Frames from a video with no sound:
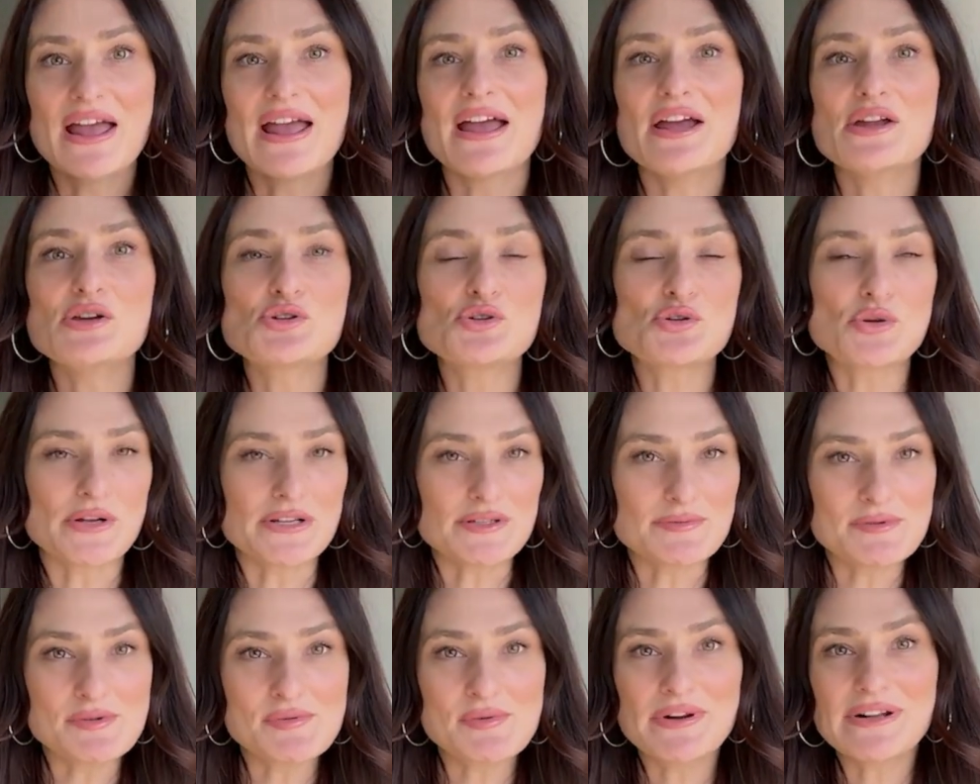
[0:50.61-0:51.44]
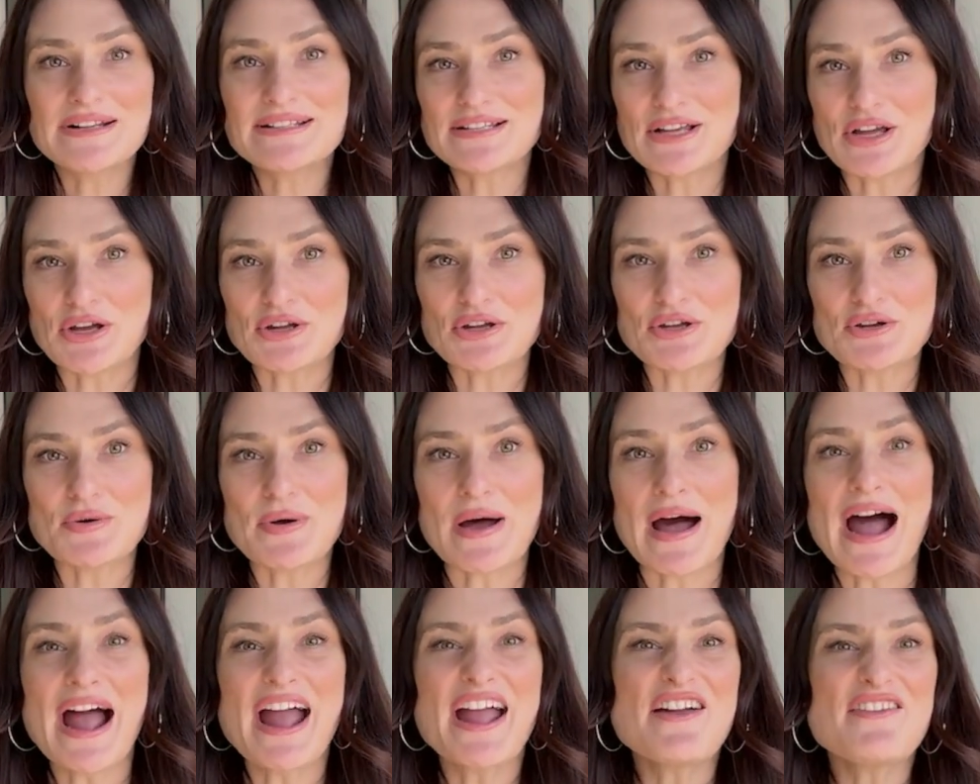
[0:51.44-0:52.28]
and trust me when I tell you,
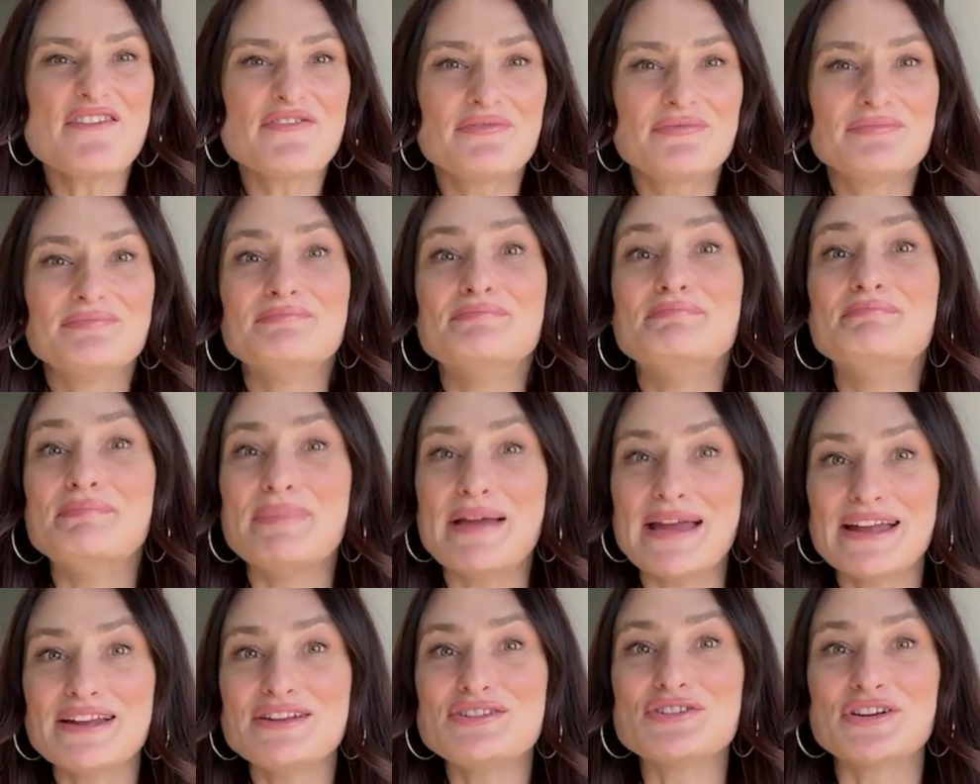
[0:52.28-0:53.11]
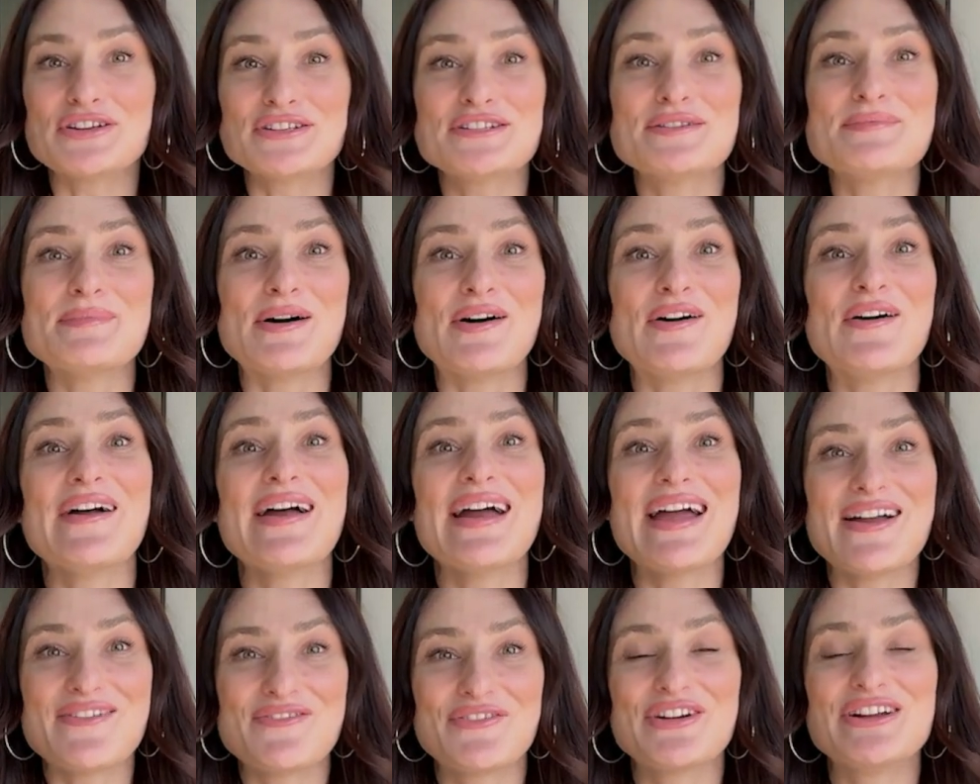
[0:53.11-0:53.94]
I have made just about
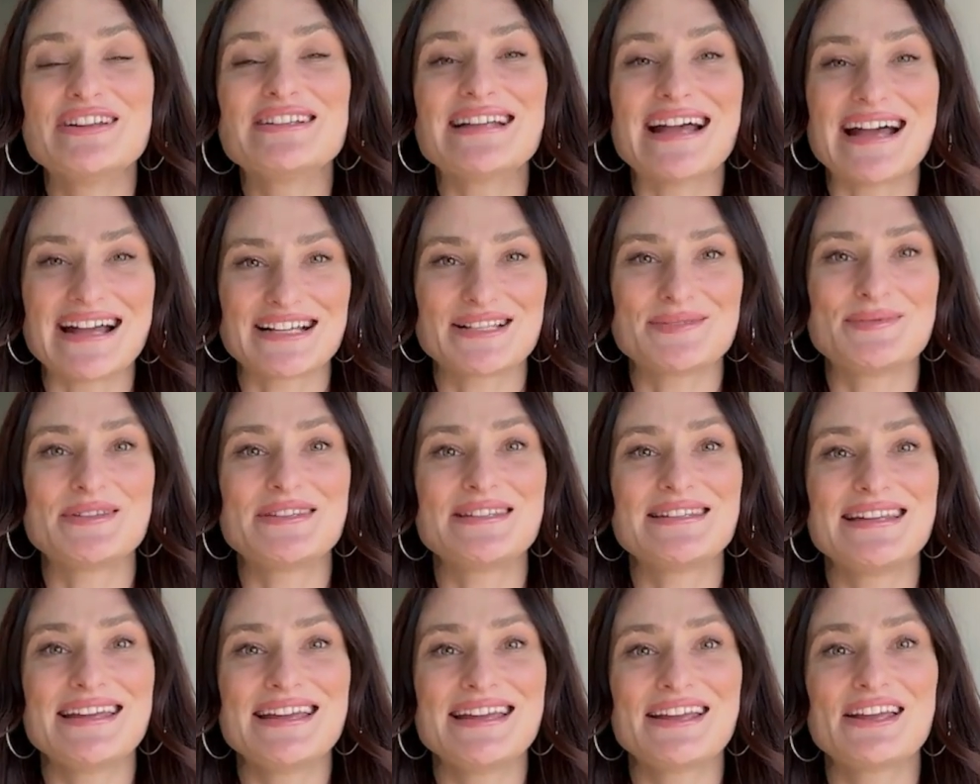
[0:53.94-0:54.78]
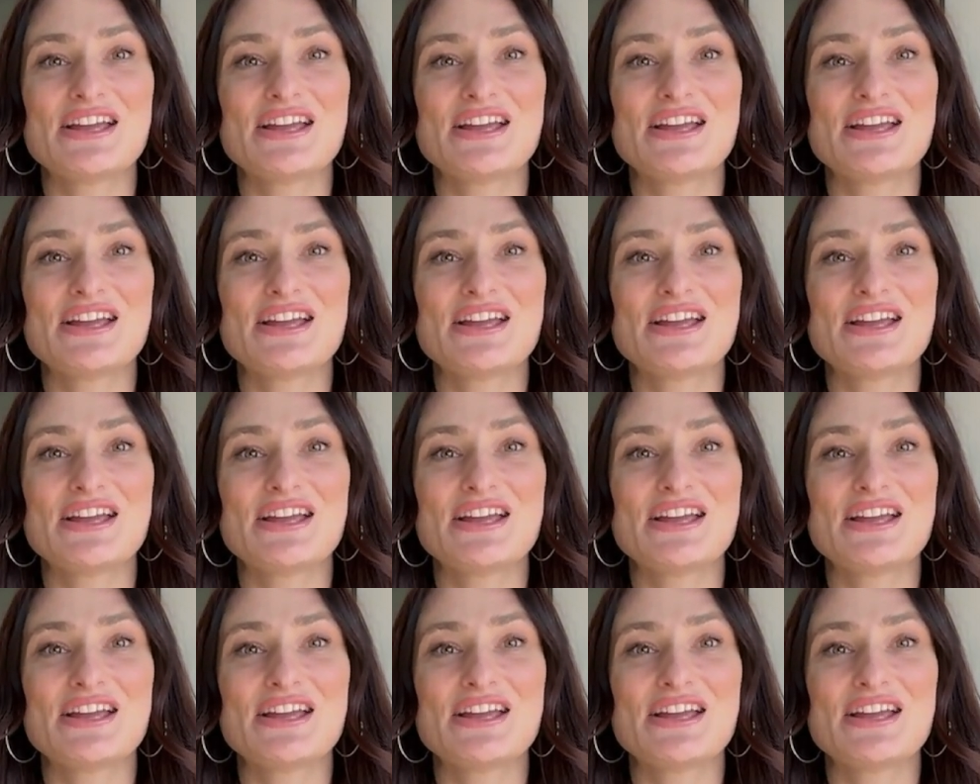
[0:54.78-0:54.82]
every tax mistake